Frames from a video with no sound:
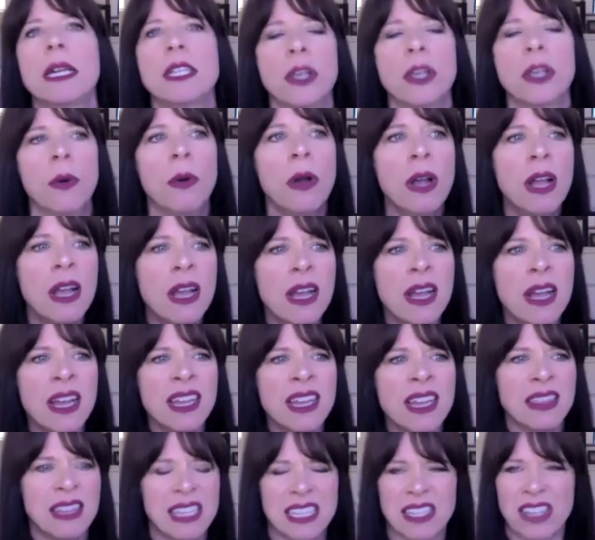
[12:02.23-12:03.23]
So
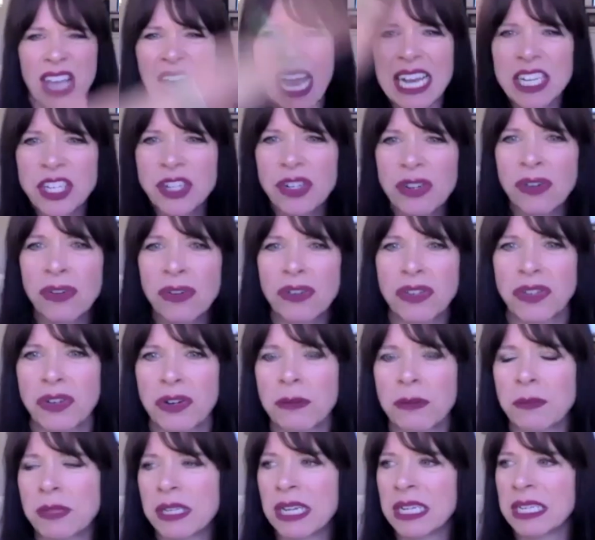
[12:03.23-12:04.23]
this external
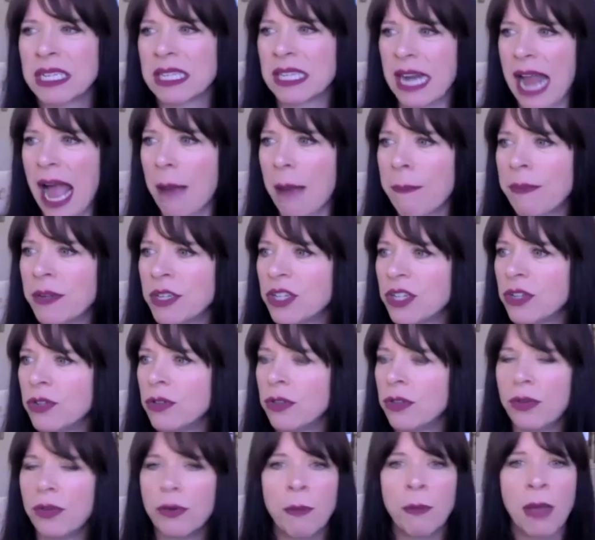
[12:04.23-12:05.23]
circumstance that happened to you,
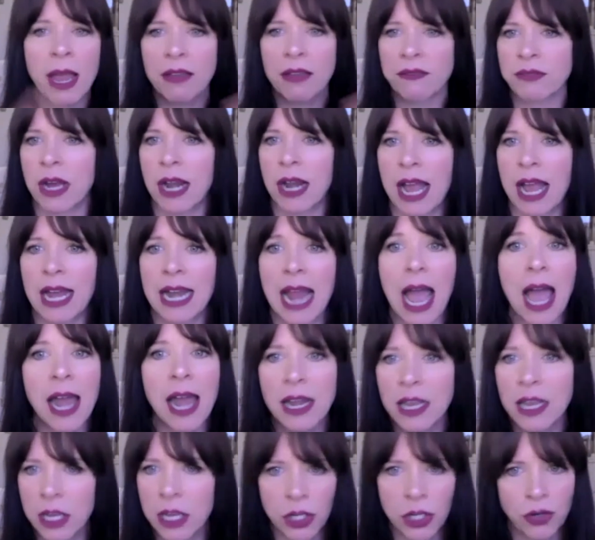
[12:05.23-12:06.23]
you may have not had
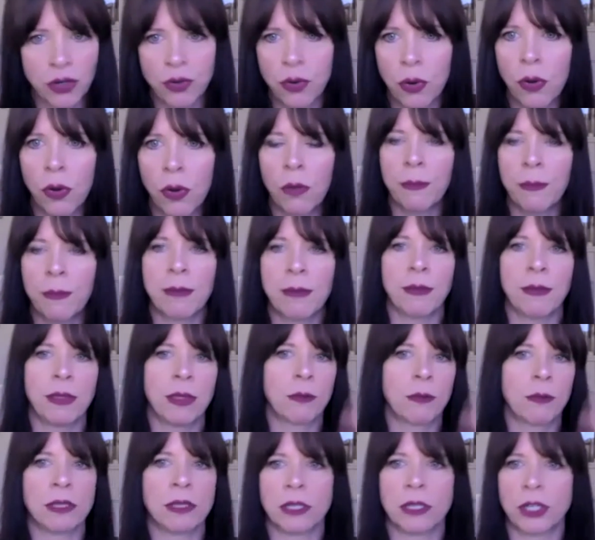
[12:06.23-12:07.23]
any control. Maybe there
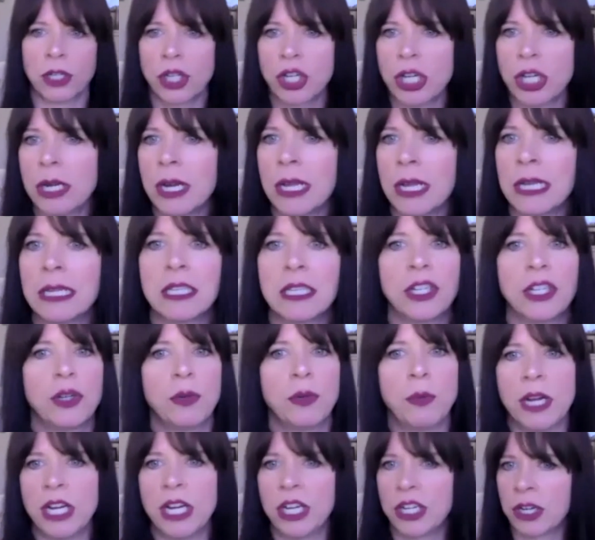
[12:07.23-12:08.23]
was a cheating
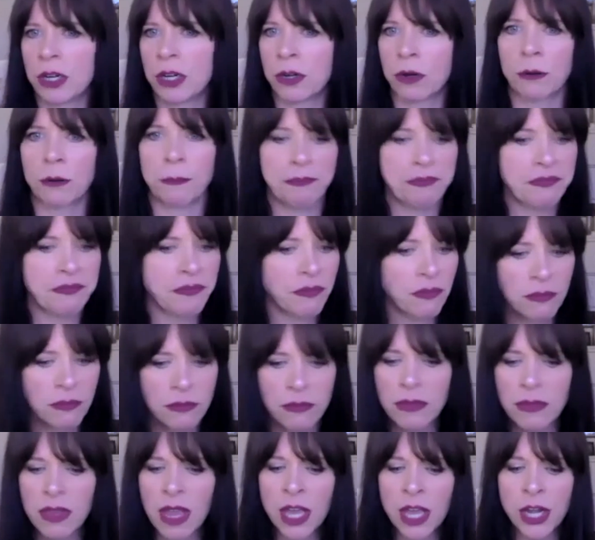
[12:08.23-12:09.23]
situation
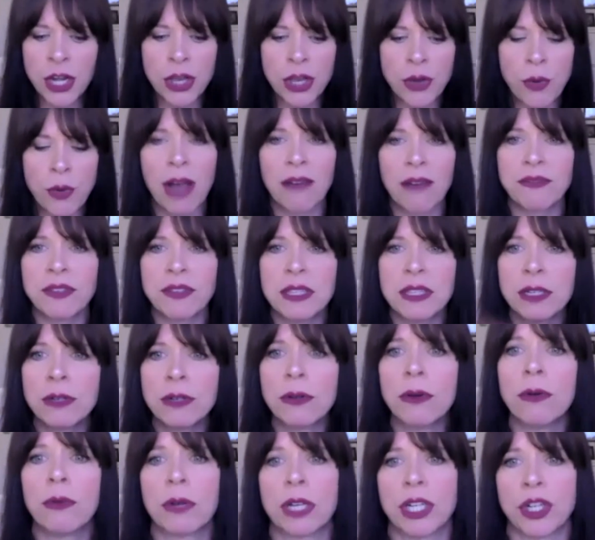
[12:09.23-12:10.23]
and you have
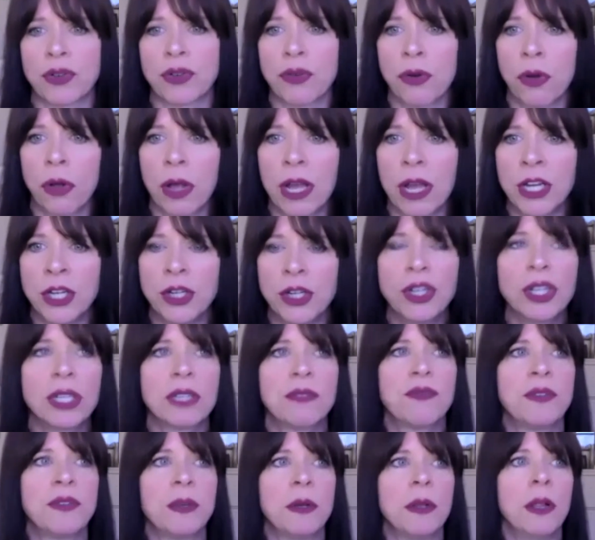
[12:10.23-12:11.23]
zero control and you
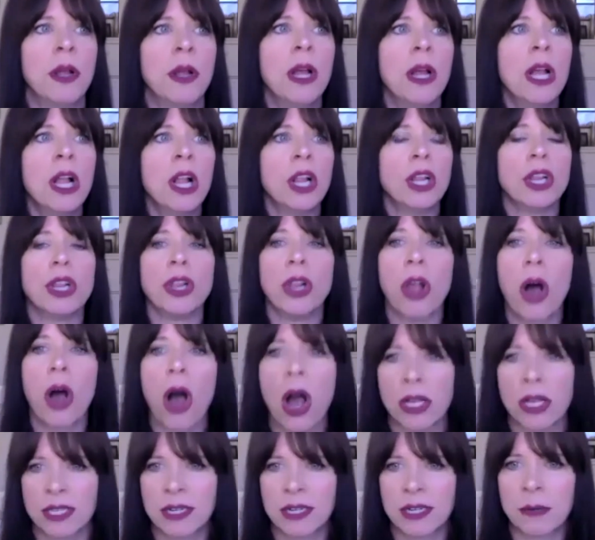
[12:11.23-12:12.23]
just feel
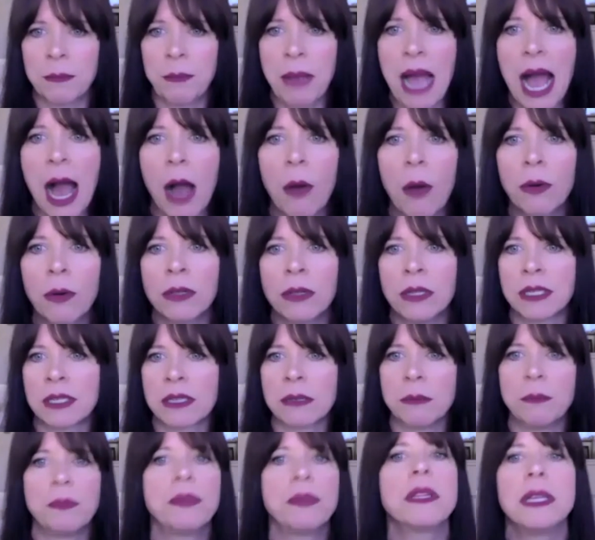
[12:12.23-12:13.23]
lost and powerless
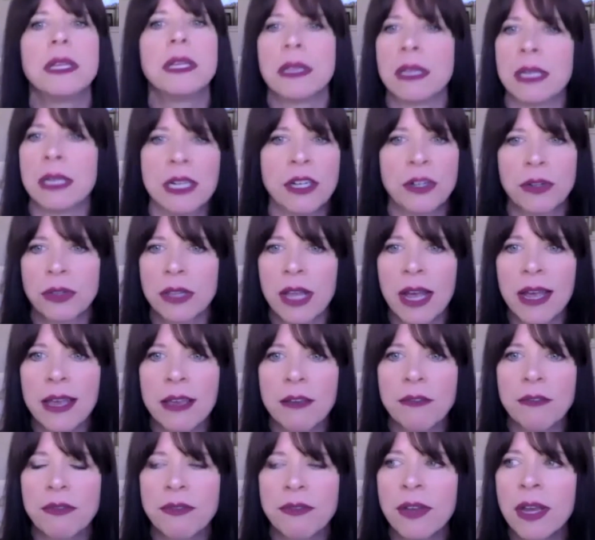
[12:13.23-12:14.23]
completely in your
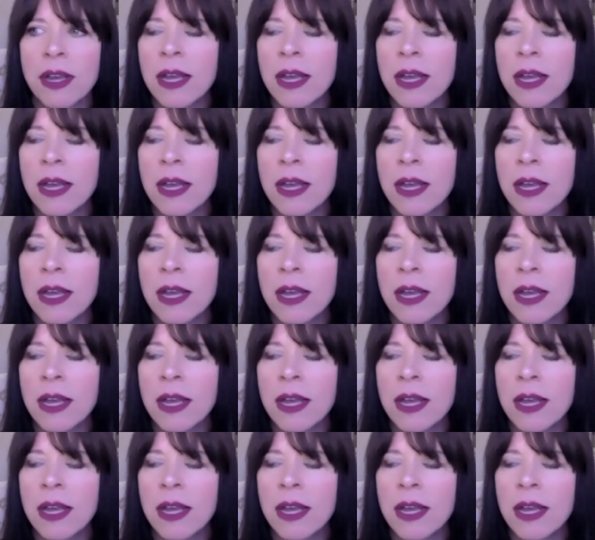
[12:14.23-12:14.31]
life.